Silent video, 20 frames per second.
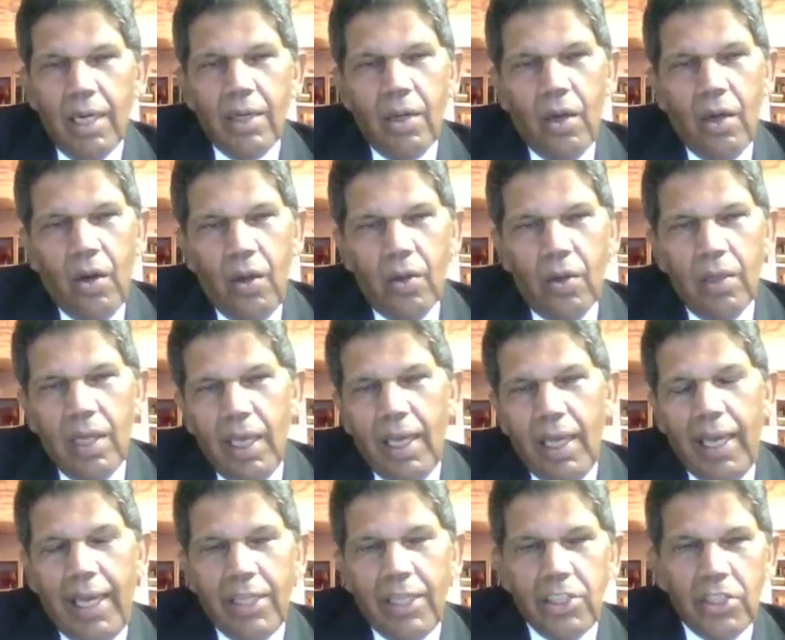called
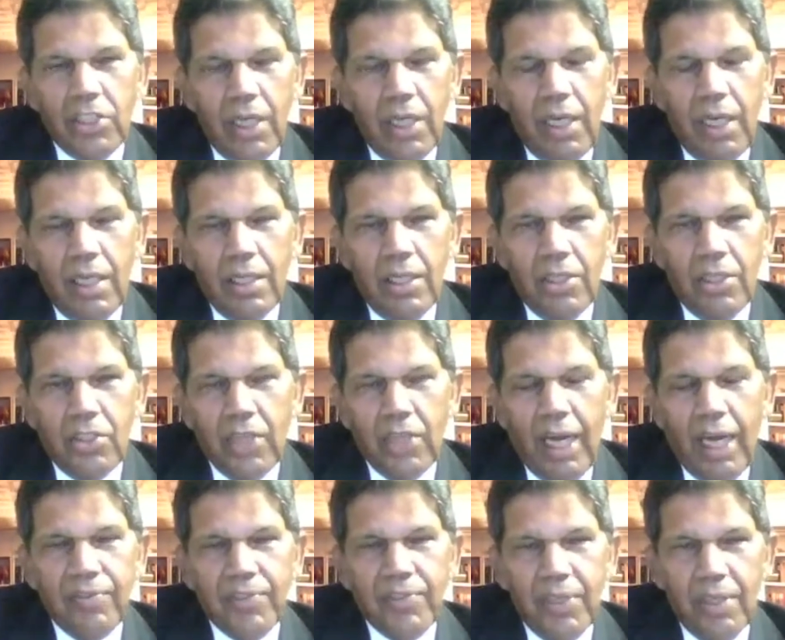Asia and the
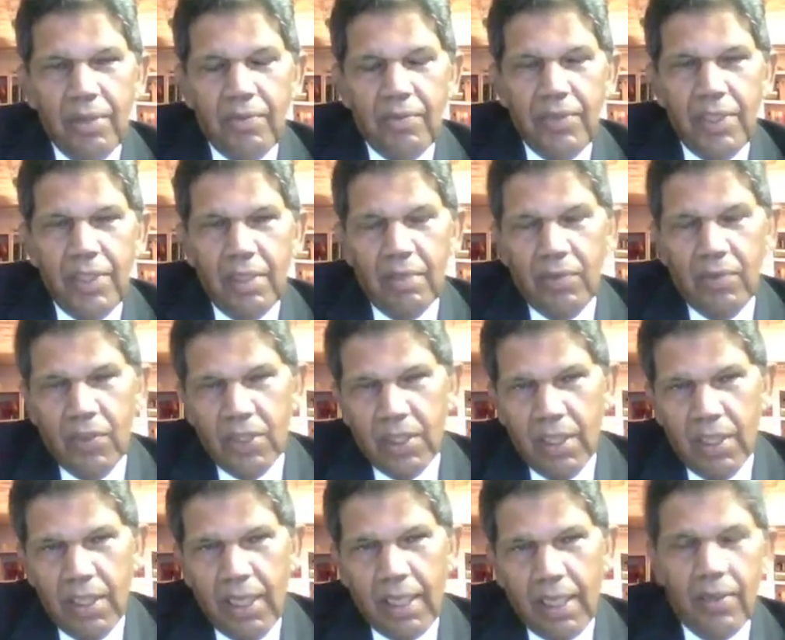Drafting of the
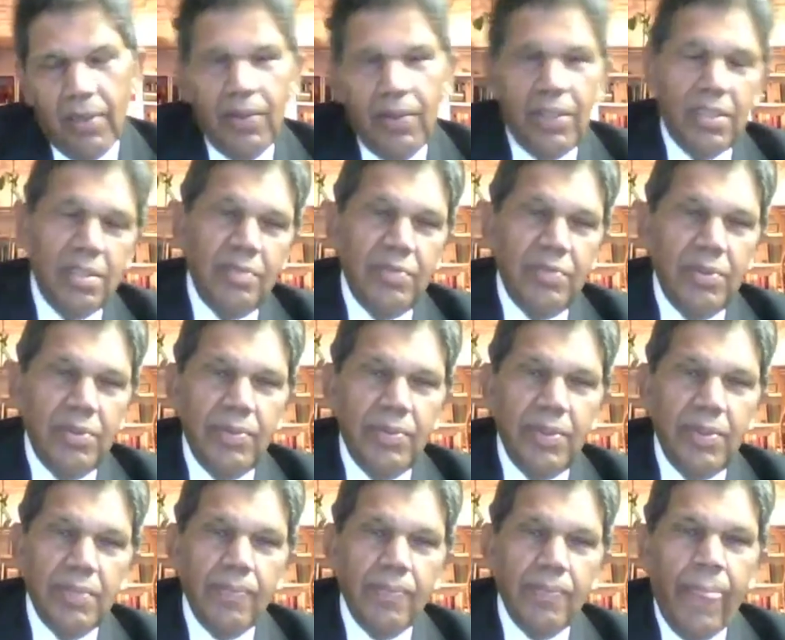Universal Declaration of Human
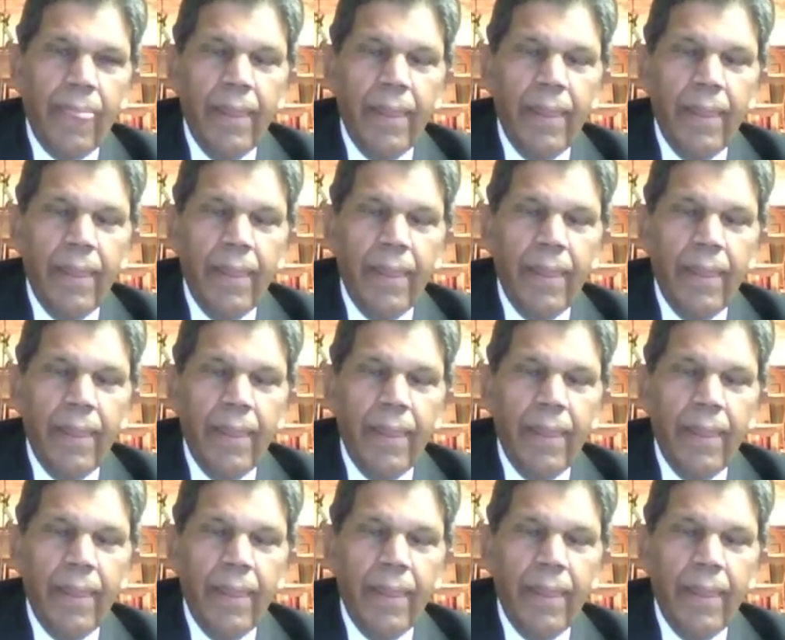Rights.